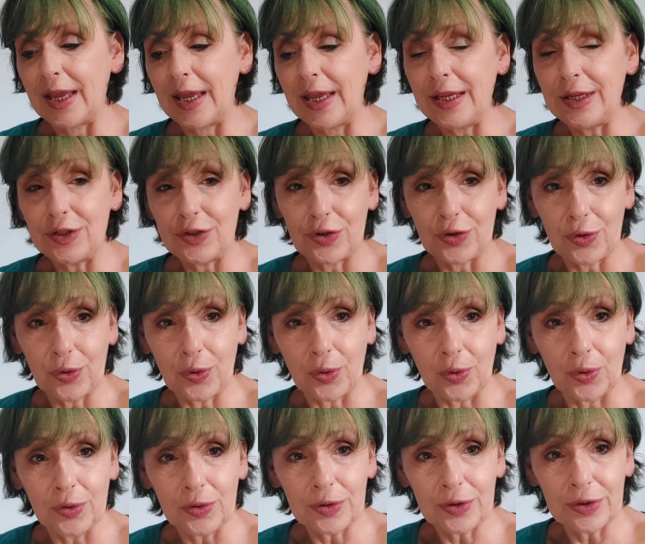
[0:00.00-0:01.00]
it's
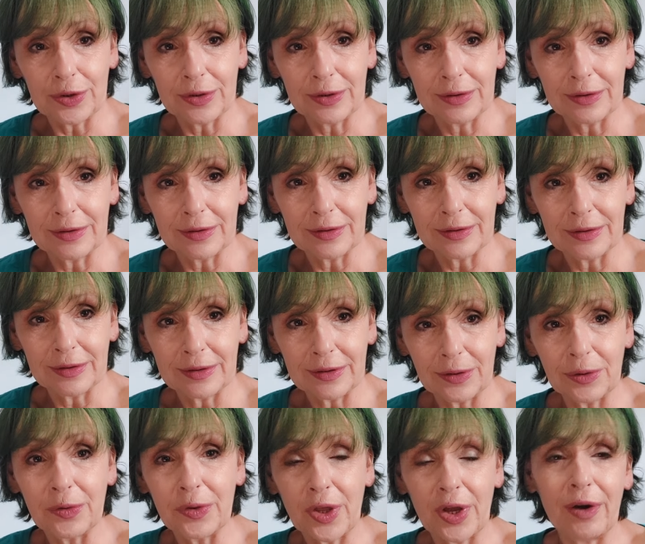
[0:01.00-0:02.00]
thought,
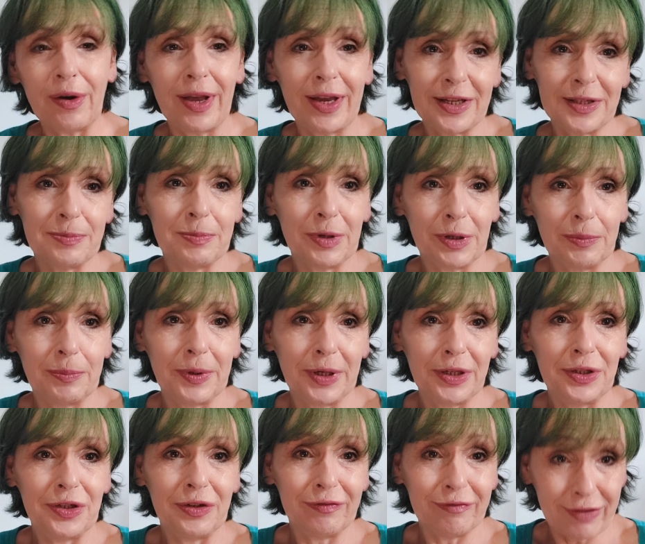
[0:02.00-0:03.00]
although expert
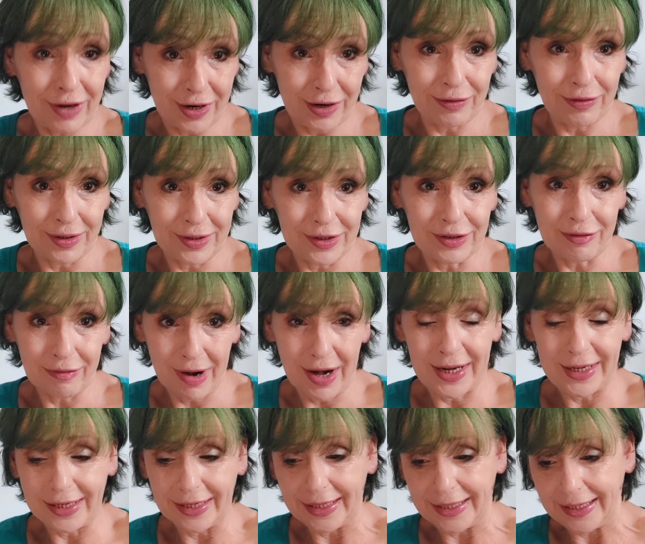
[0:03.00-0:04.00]
opinion varies
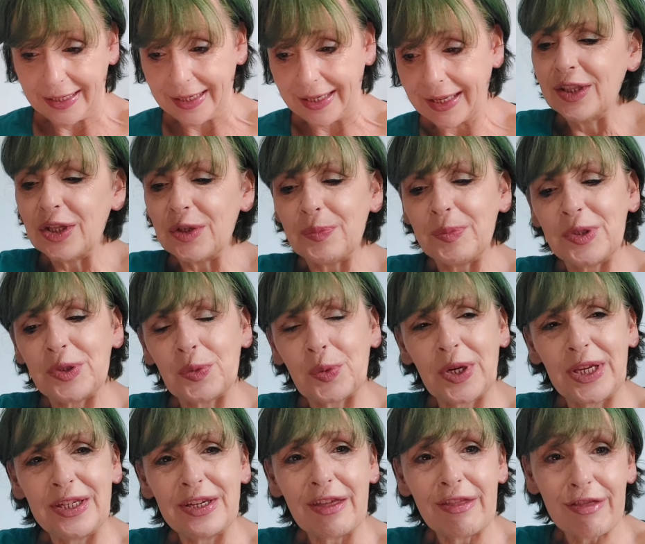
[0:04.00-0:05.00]
greatly here, that
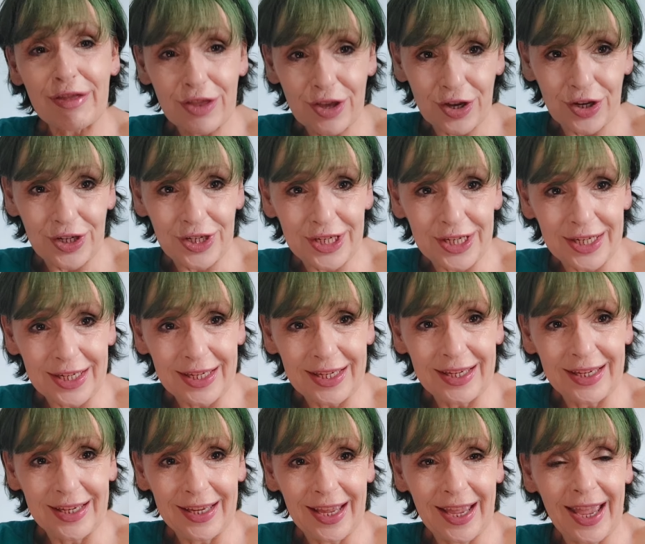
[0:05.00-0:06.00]
between 30
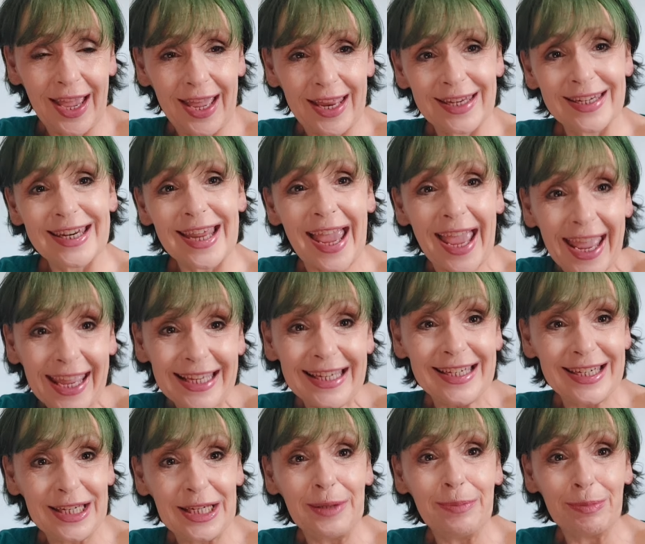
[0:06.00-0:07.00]
and
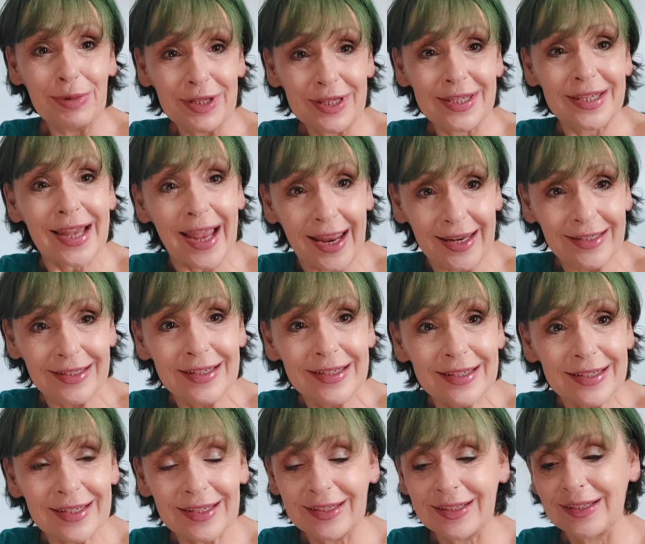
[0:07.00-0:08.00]

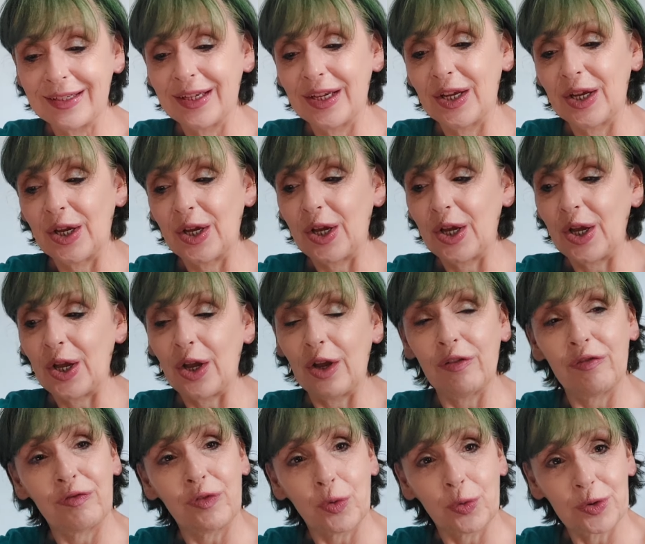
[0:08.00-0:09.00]
80%
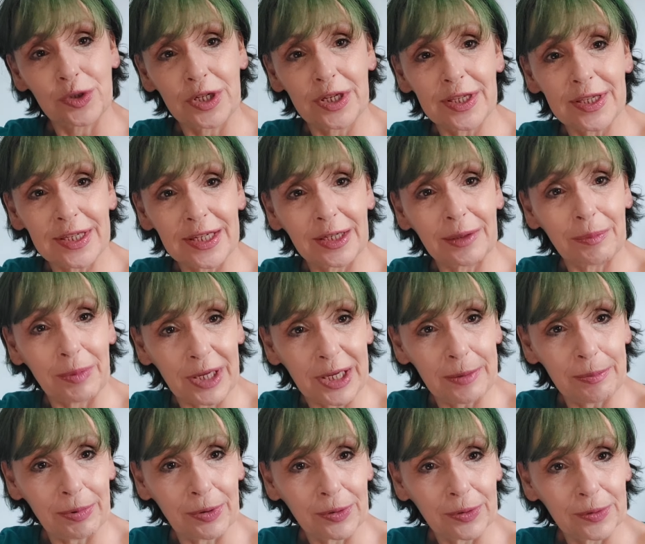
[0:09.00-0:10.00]
of autistic
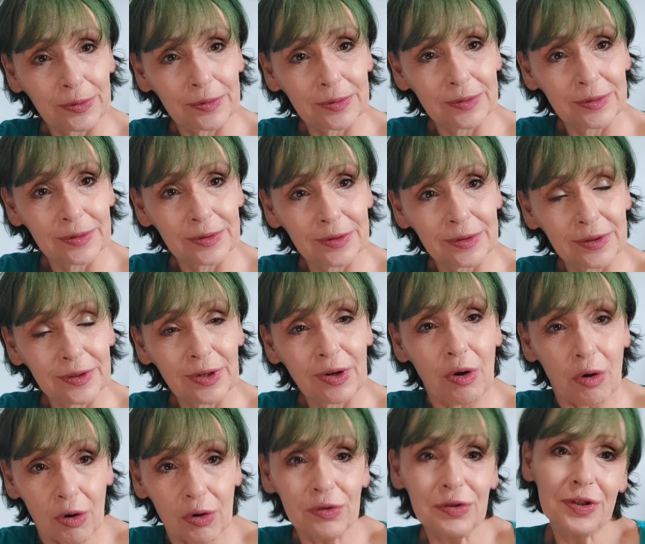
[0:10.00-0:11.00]
people
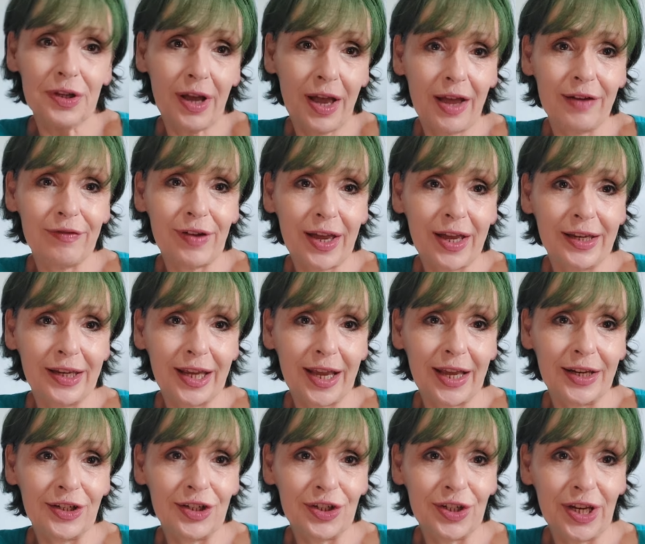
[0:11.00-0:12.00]
also have
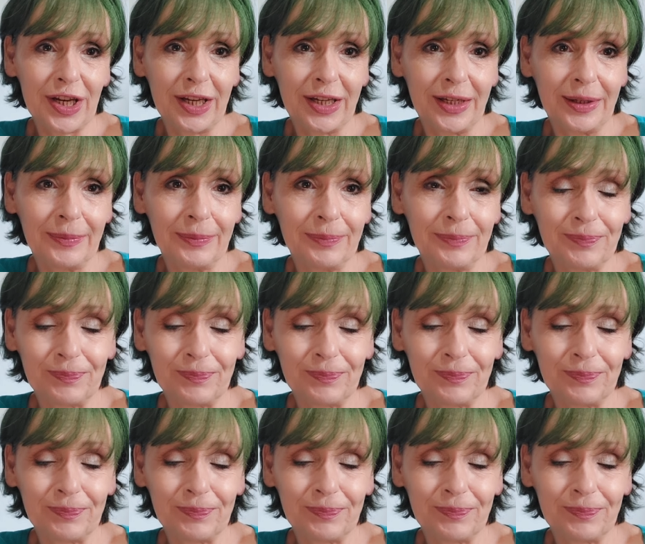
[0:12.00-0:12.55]
ADHD.